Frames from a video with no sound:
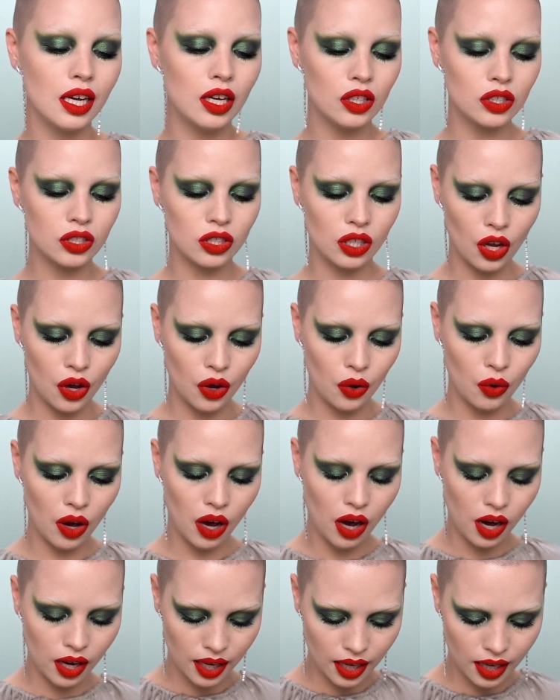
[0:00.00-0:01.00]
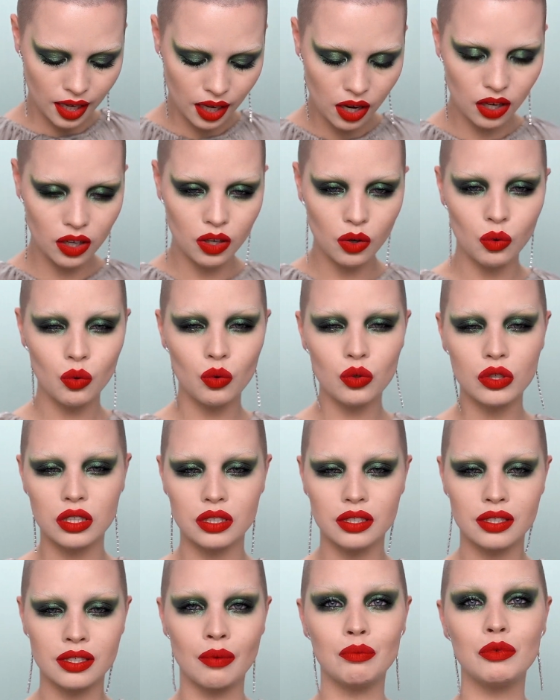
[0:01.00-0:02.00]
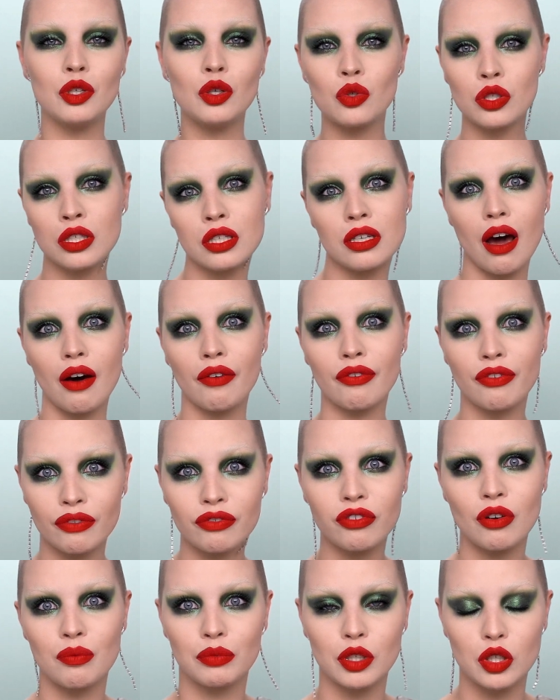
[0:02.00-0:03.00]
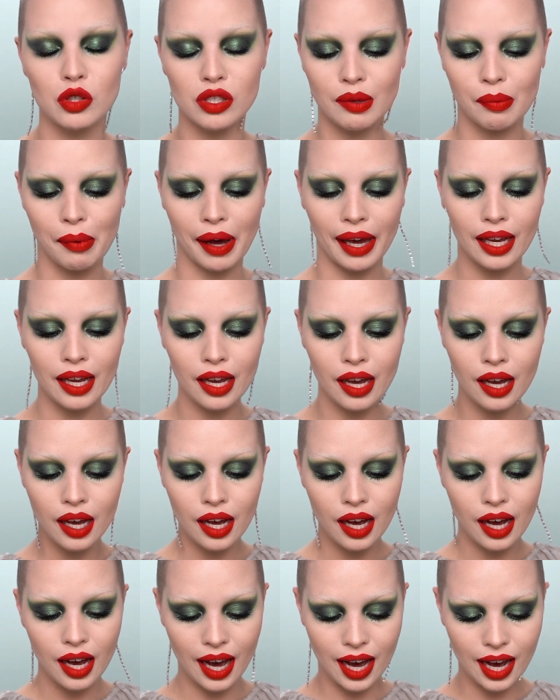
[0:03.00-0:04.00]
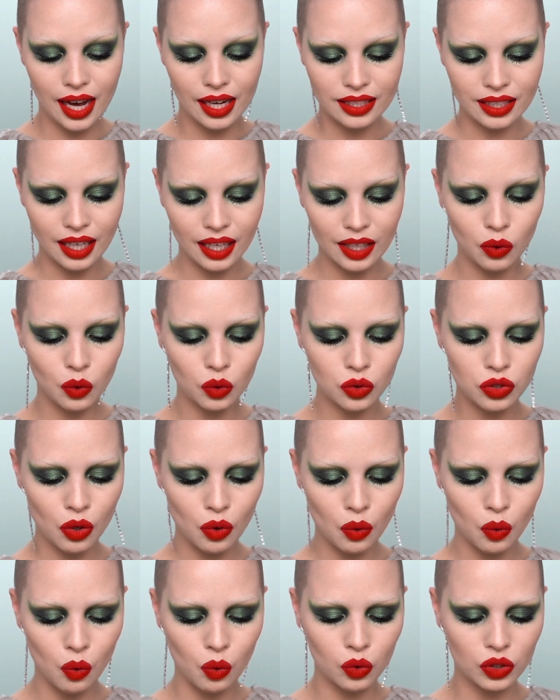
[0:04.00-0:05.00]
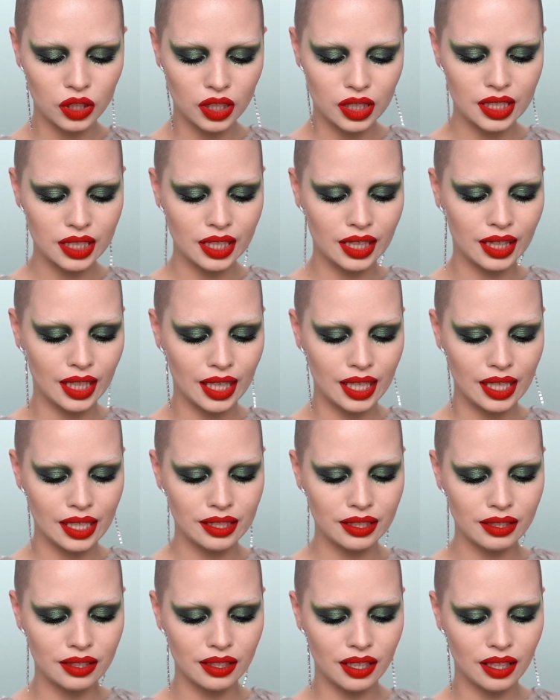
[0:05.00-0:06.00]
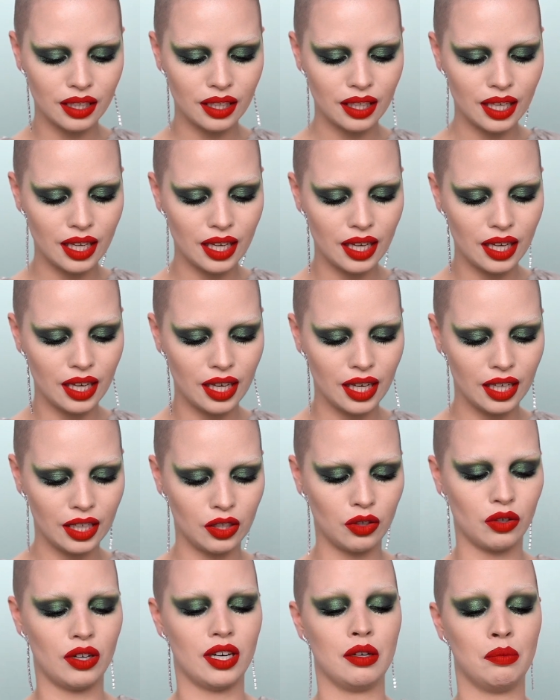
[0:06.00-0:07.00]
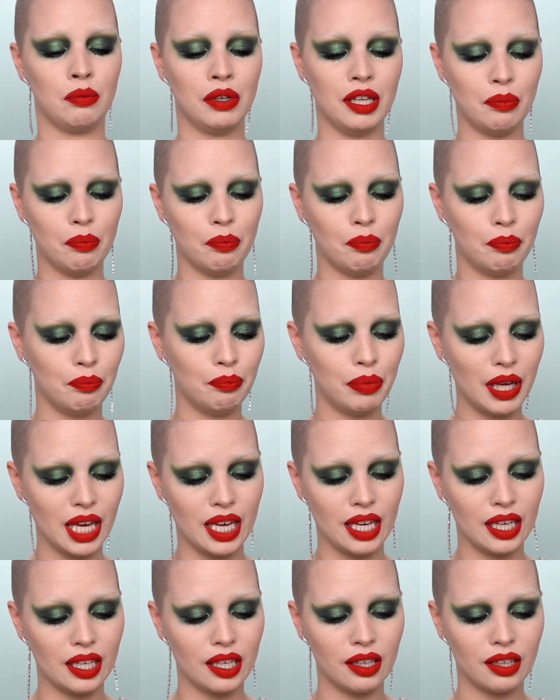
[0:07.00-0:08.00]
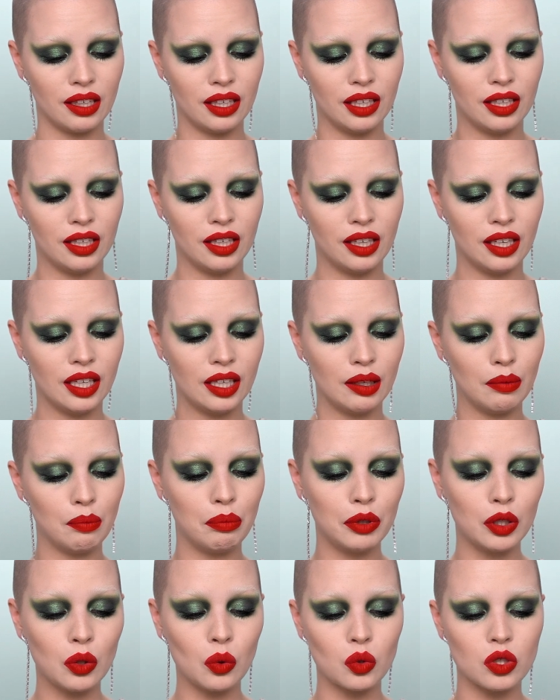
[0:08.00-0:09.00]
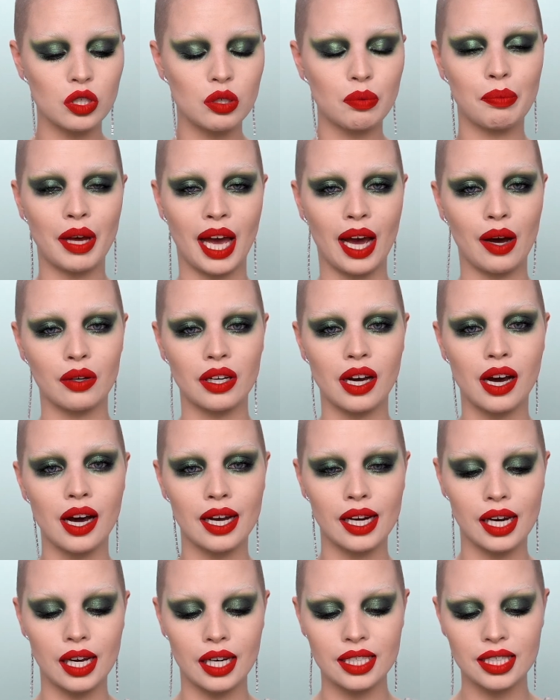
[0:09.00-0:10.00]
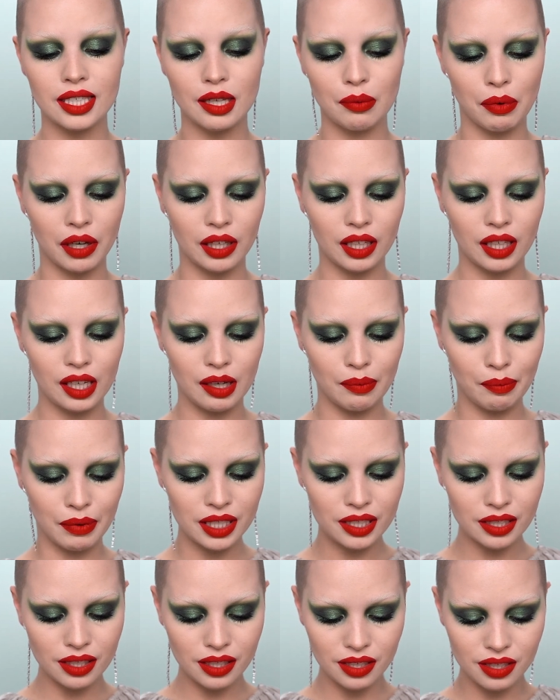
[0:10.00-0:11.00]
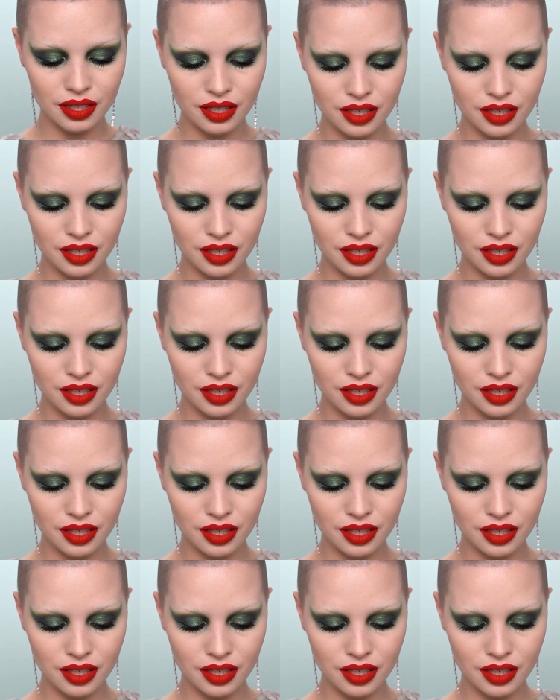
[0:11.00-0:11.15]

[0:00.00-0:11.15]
So I ordered some new stuff from Beauty Bay, and I also ordered this incredibly big Beyond Powder Highlighter by ILLAMASQUE.